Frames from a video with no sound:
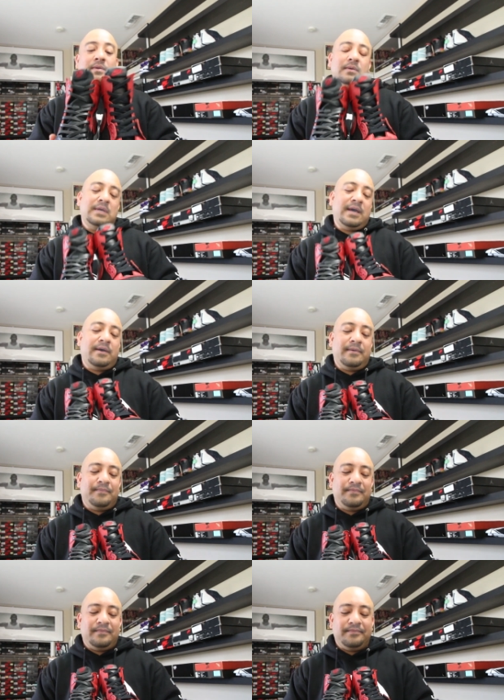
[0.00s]
Yeah, but yeah,
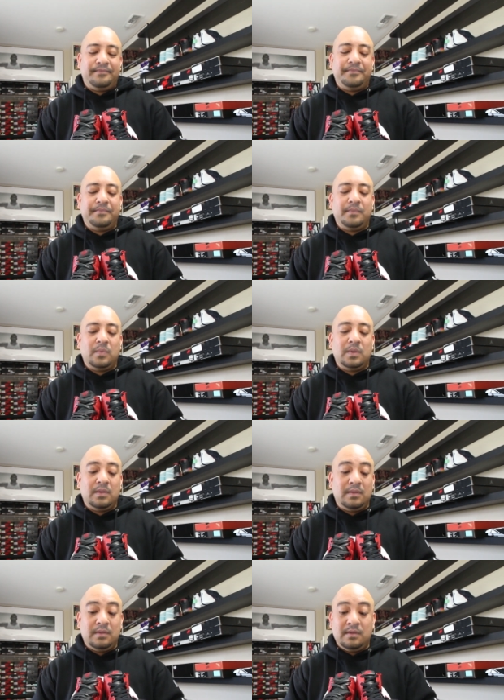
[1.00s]
they could they, they could
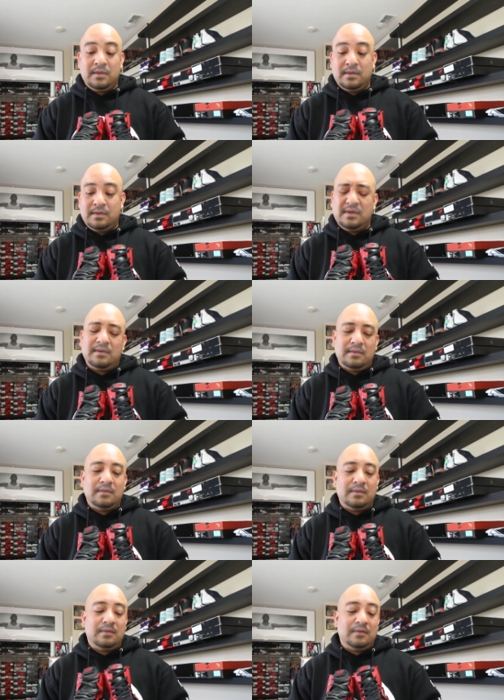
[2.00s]
tweak it. They could
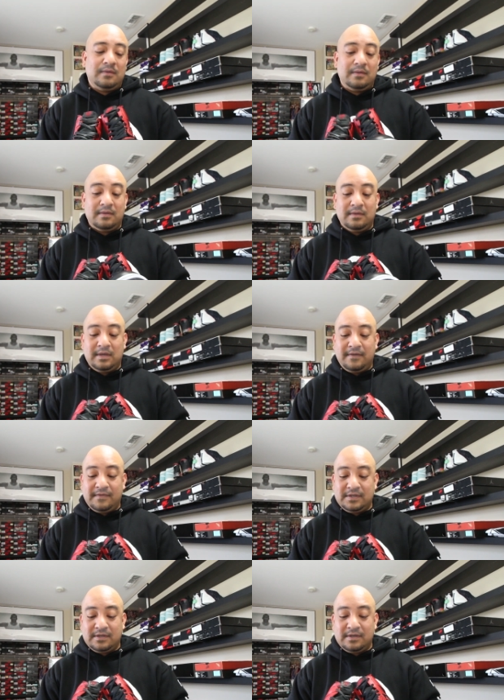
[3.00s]
tweak it or whatever. Yeah, for
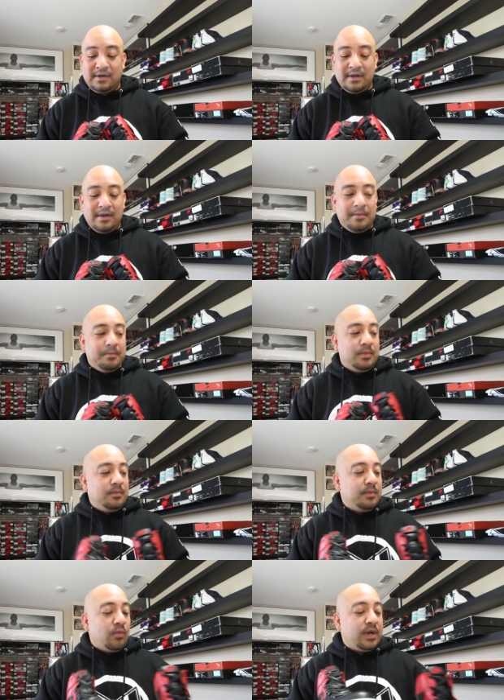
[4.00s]
sure. Uh,
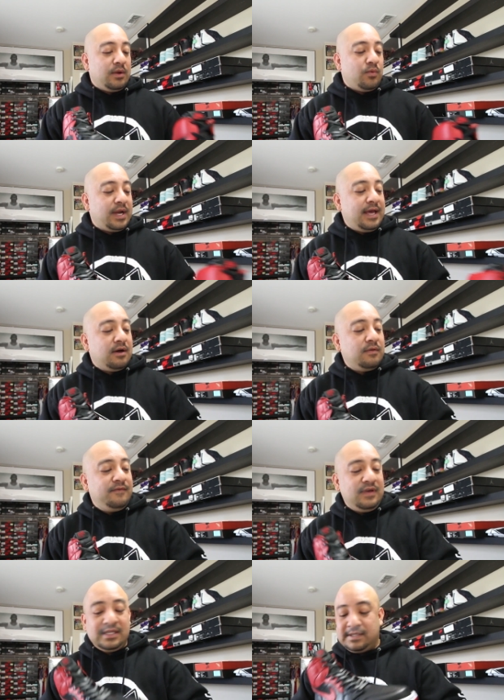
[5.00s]
but when when I held
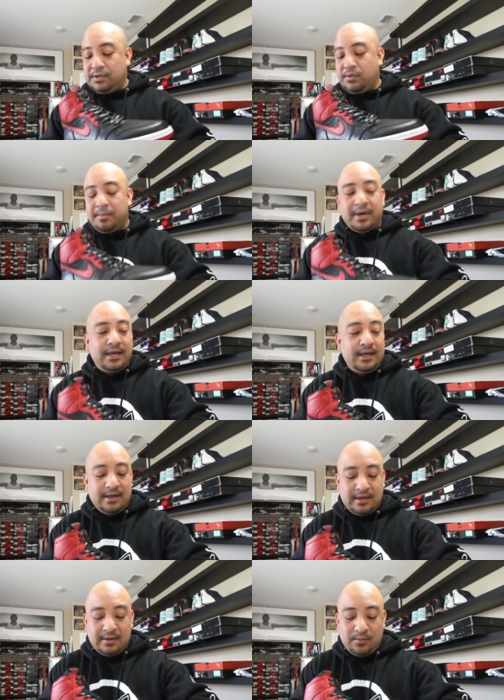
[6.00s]
V two in my
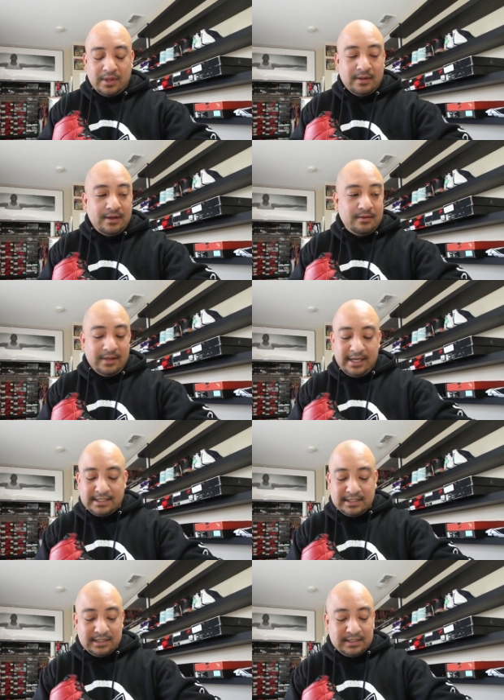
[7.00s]
hand with the leather
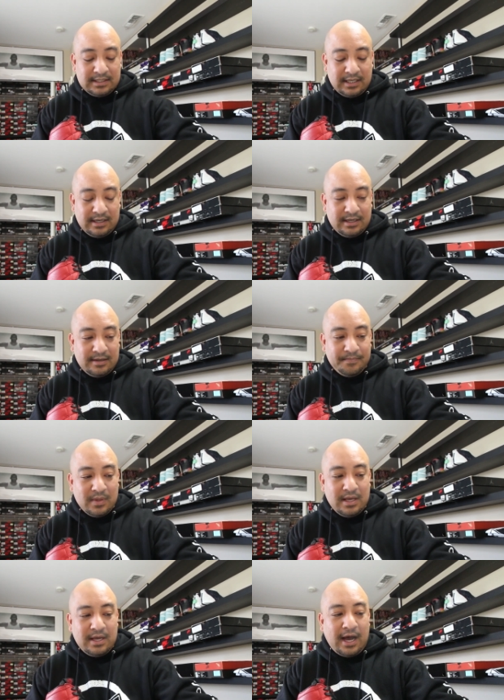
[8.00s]
laces, uh,
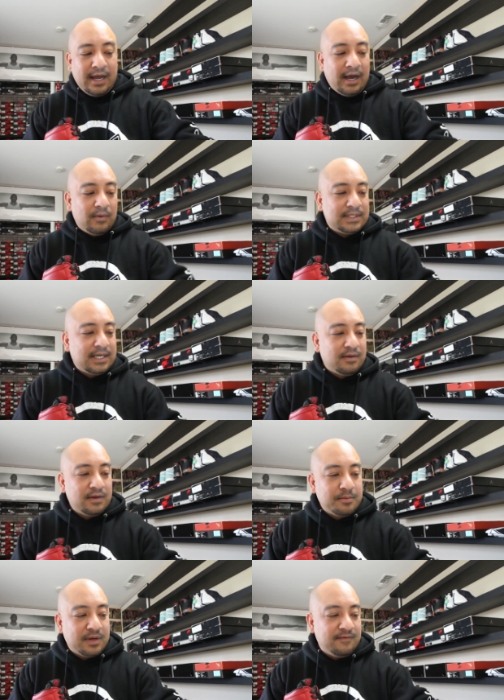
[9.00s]
I I was
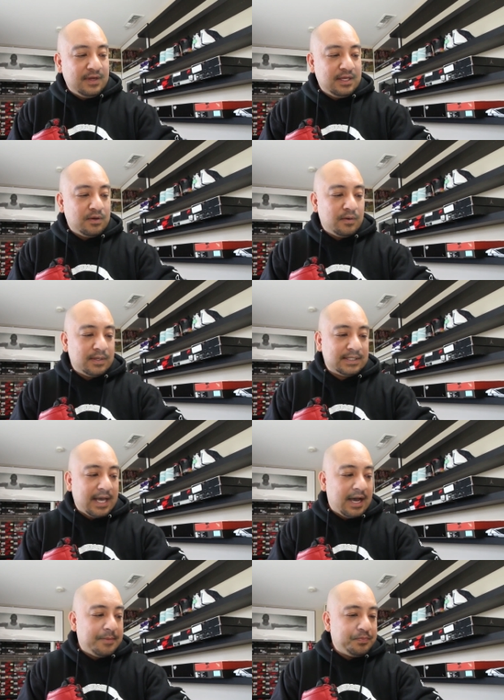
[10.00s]
telling them on video is
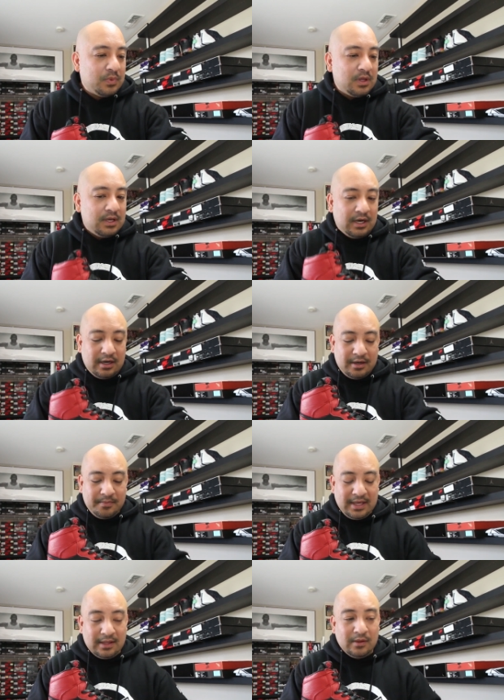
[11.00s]
that um,
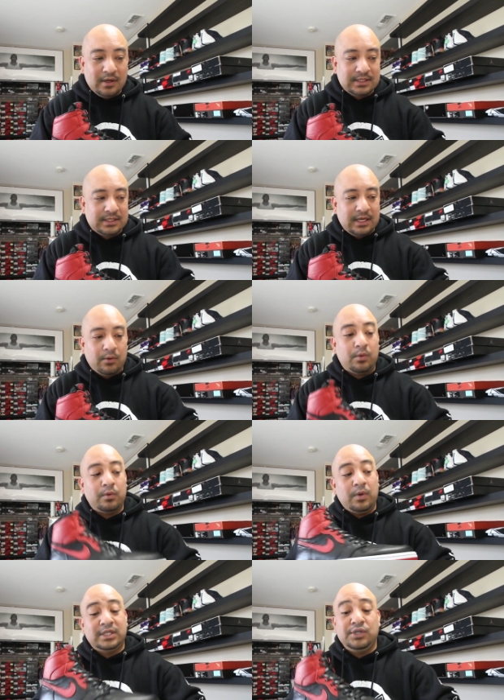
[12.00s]
it looks like well,
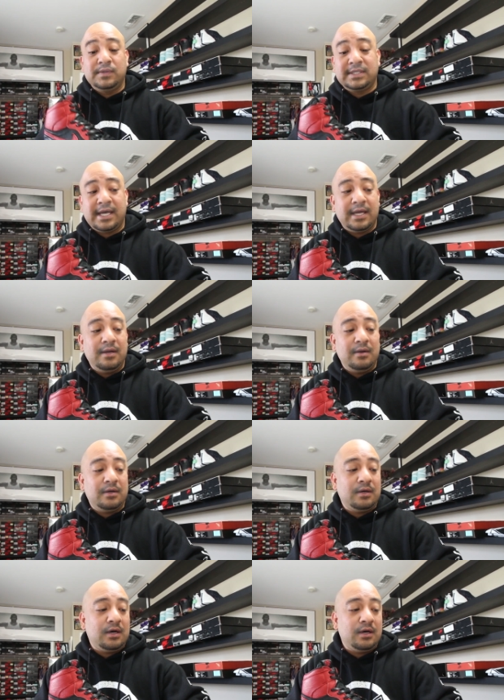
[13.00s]
what you said
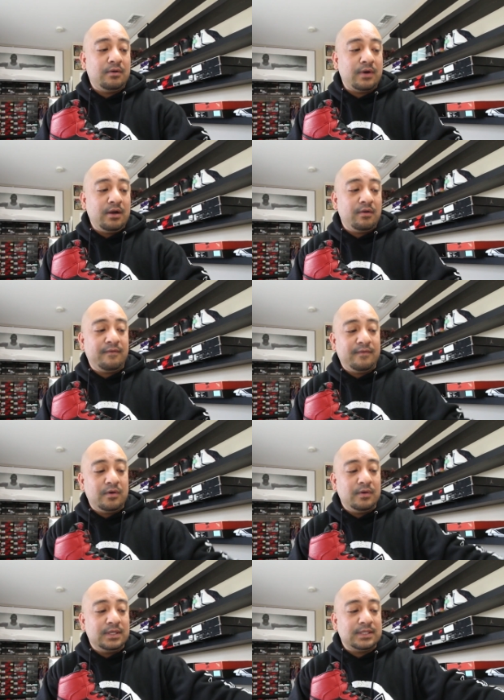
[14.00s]
uh, right here on the
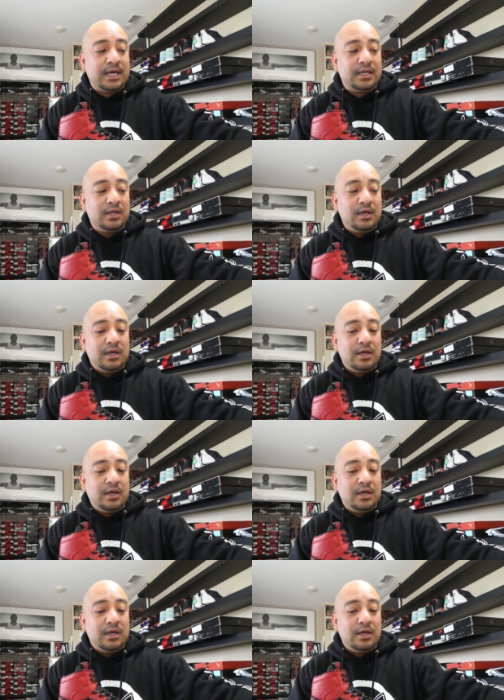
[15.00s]
phone is that